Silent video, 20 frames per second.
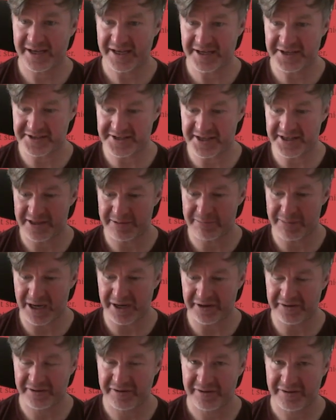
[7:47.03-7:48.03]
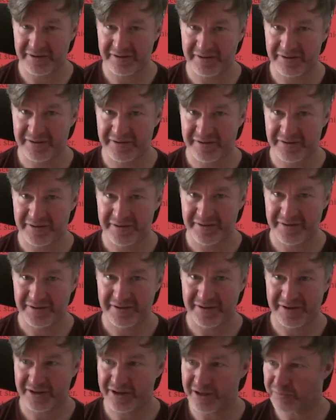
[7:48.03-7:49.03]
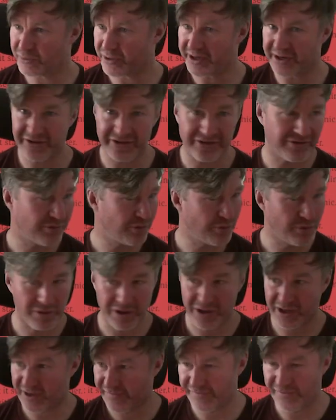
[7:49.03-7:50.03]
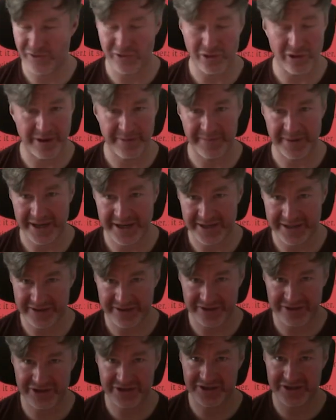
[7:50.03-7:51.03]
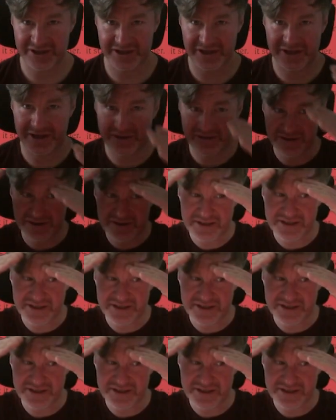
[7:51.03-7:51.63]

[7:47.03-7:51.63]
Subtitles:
is in the mud and the predators are all looking for him, and you